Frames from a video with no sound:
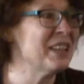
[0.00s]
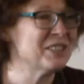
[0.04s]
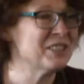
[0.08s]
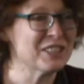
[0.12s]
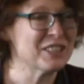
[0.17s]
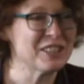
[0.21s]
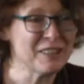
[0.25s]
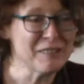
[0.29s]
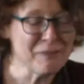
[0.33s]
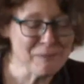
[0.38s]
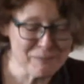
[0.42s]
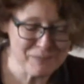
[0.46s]

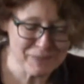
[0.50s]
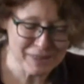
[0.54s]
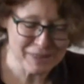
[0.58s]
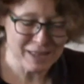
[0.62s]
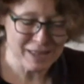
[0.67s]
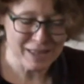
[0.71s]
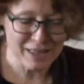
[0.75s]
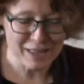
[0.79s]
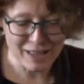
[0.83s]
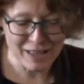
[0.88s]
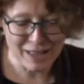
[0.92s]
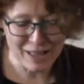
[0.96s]
session
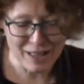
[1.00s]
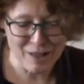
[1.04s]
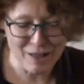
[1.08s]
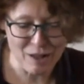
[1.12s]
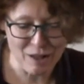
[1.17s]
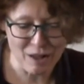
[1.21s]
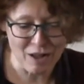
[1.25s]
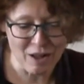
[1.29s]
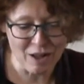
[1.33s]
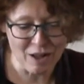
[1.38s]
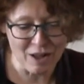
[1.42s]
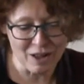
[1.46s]

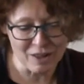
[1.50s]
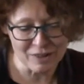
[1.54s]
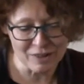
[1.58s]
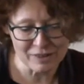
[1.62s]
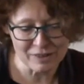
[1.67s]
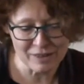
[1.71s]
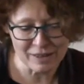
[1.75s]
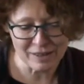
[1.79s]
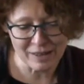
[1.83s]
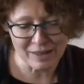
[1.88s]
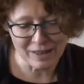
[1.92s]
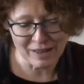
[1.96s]

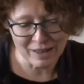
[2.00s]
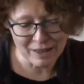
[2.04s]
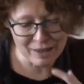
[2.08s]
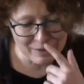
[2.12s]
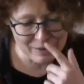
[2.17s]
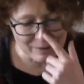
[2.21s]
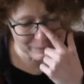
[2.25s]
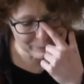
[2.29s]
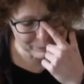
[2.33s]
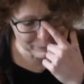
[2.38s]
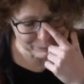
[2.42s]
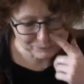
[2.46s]

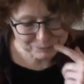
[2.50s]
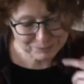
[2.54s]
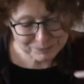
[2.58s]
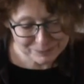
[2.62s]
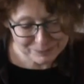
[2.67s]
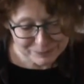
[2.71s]
on